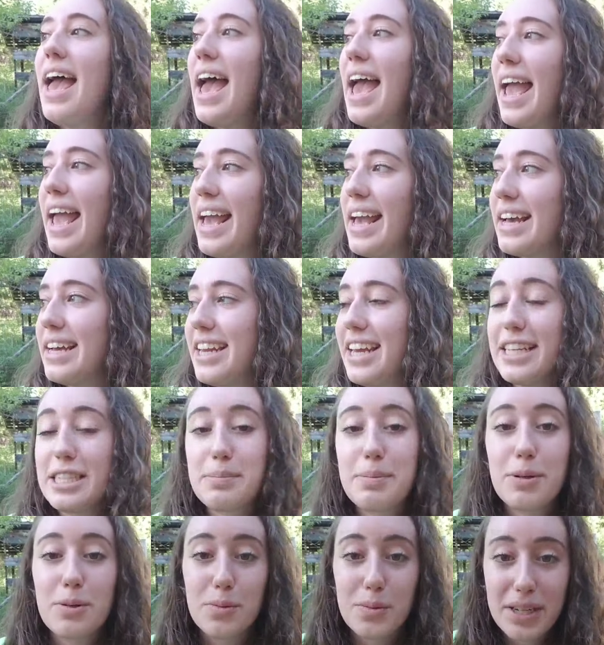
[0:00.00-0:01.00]
And it's
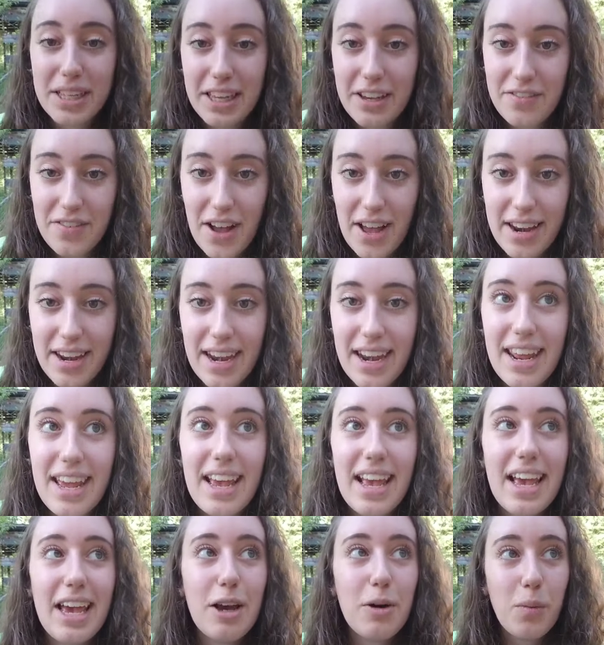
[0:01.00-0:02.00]
been really fun.
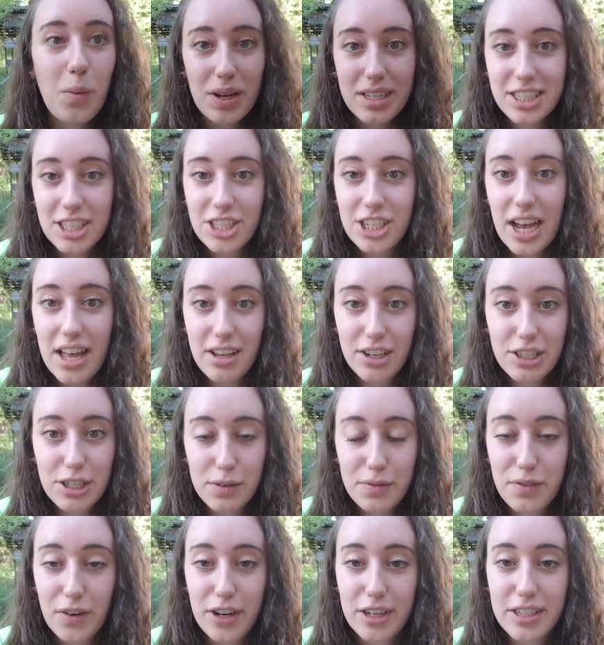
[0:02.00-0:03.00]
It was a challenge at
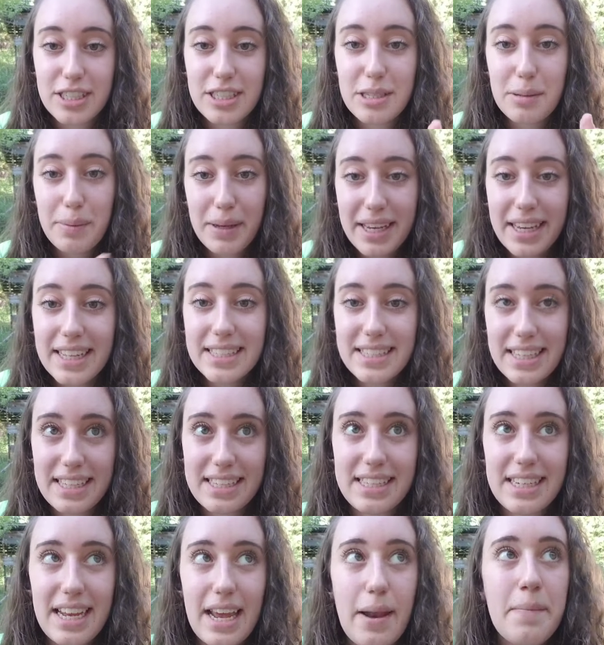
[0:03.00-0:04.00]
first to be
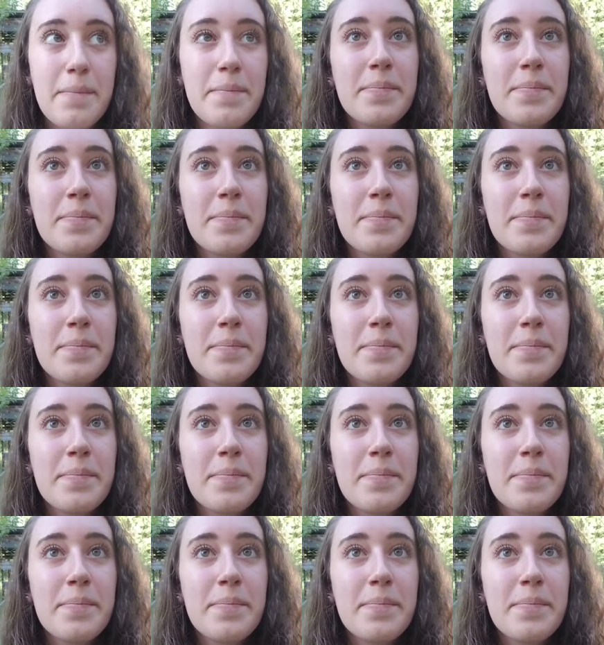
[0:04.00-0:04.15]
consistent.